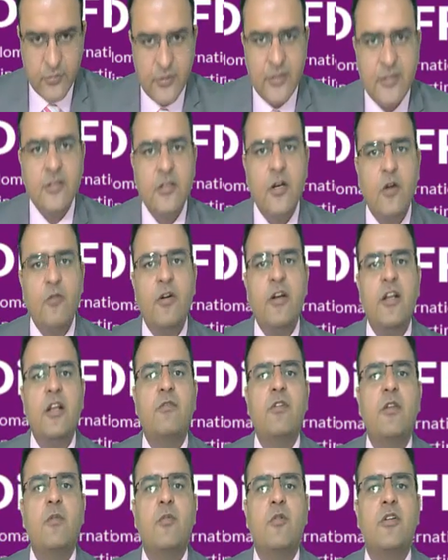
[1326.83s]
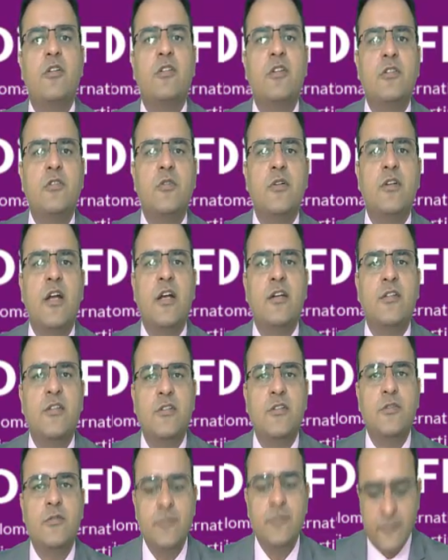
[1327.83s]
This is how we deal with bonus issue and rights
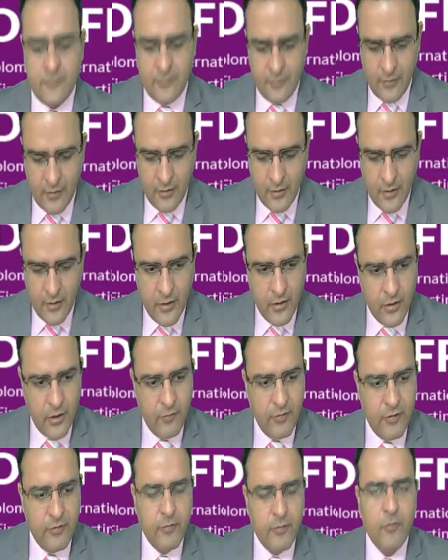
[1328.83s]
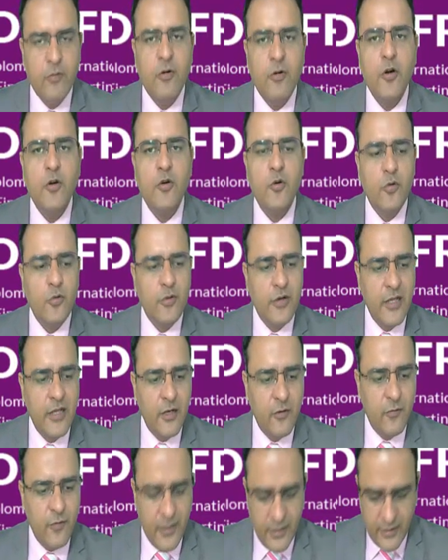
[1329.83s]
issue. Now when we move on to
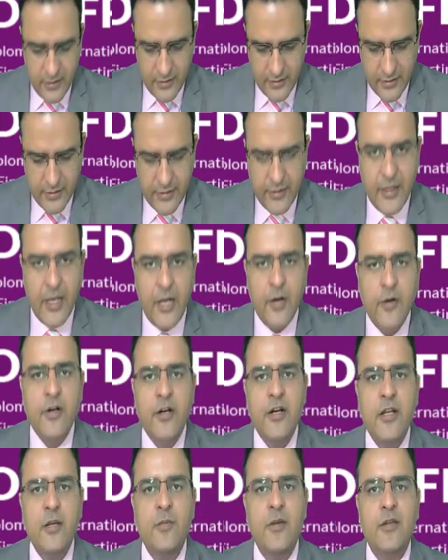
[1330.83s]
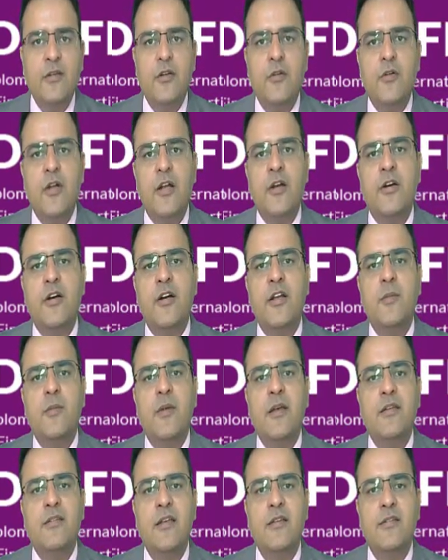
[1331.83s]
deal with diluted EPS. Now diluted
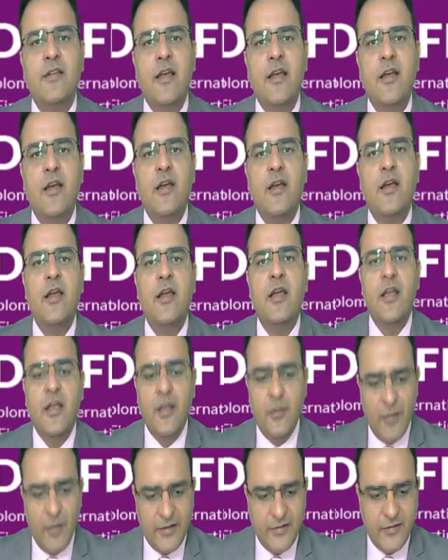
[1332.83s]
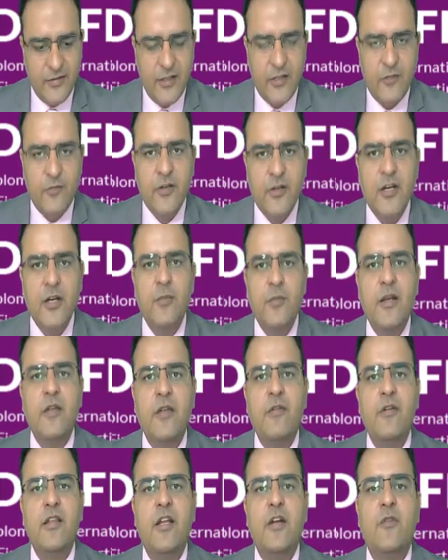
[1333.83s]
EPS is a imaginary figure
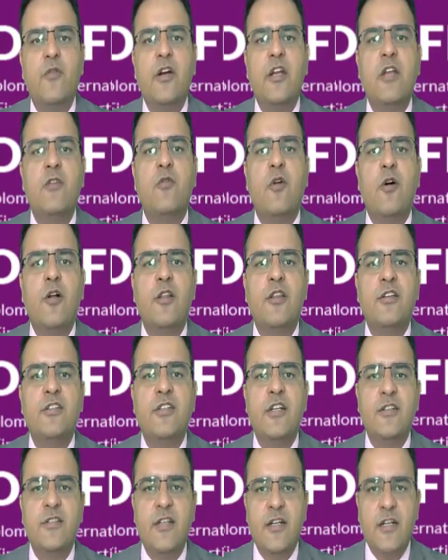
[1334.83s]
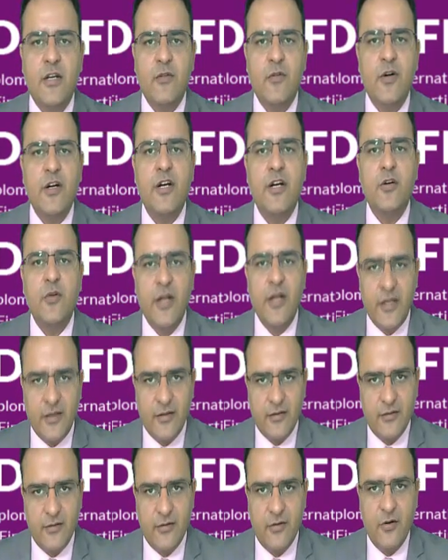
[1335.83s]
believing that what if all the shares get converted today
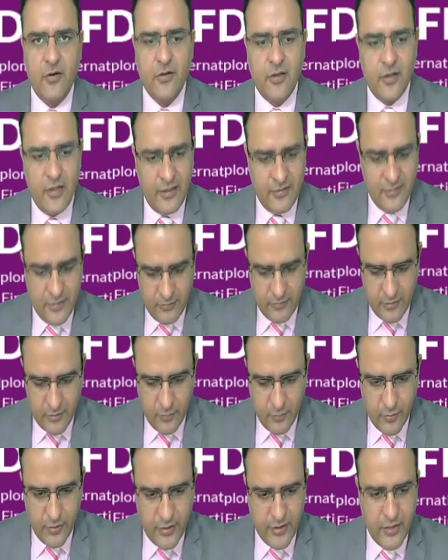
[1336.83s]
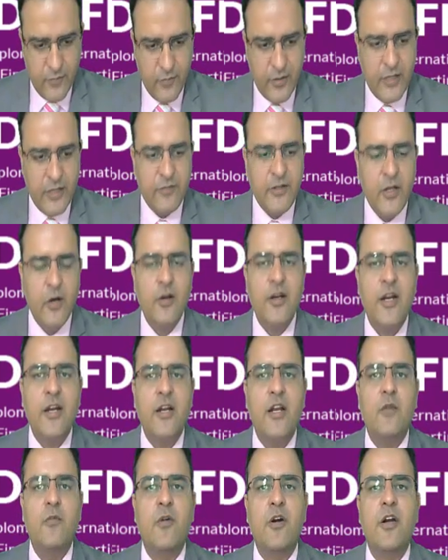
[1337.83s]
on the last day of the reporting date, what if they all get
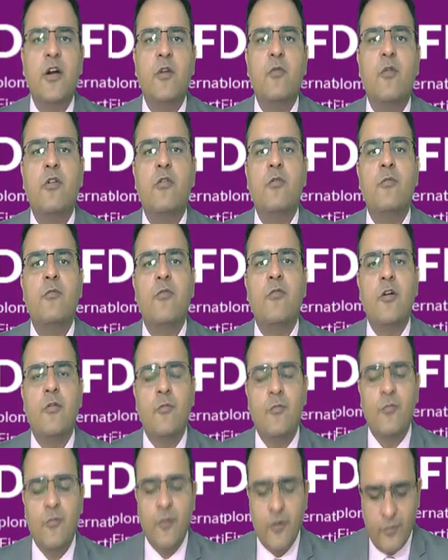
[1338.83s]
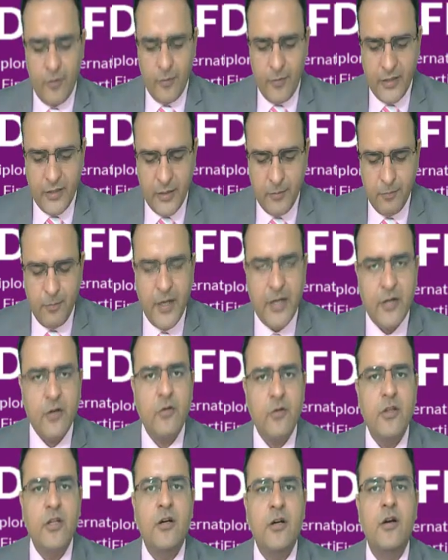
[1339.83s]
converted? What will be the impact
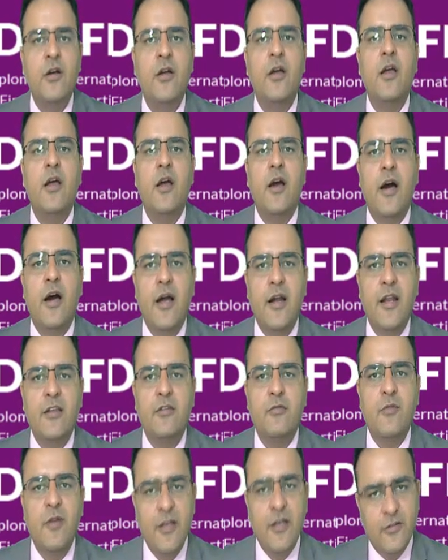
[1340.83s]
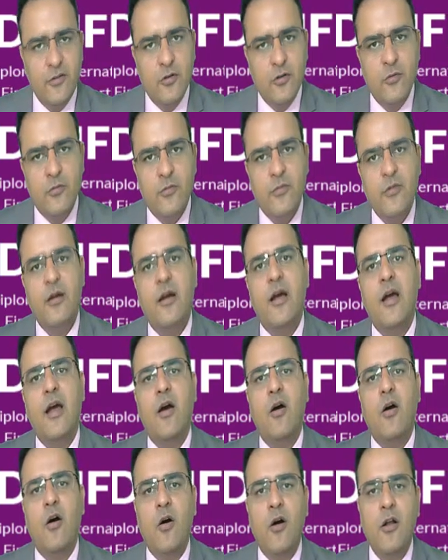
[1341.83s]
on the earnings? We assume
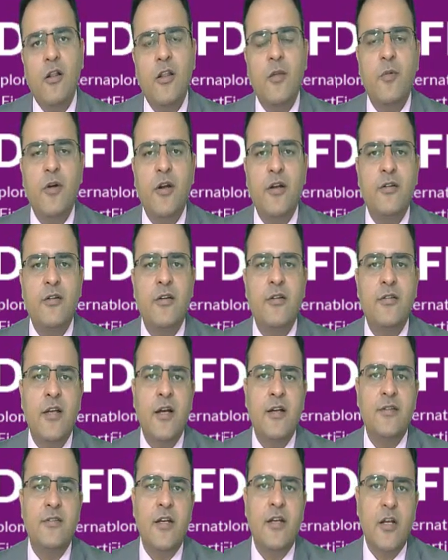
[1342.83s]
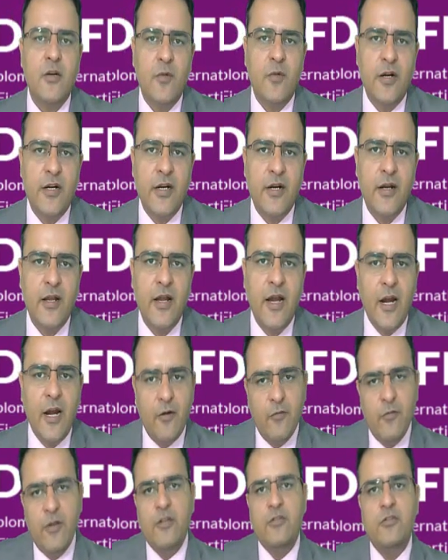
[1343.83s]
all the potential shares are converted
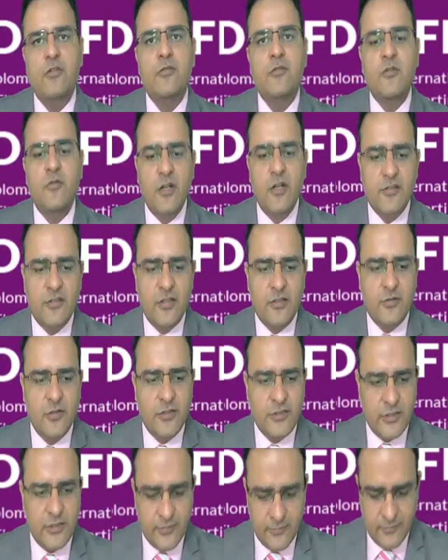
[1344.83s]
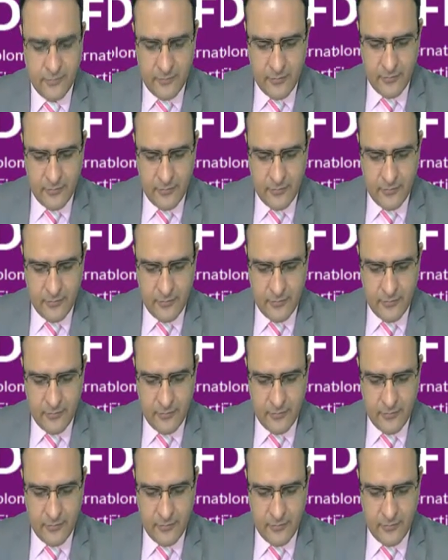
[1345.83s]
and we assume the worst situation.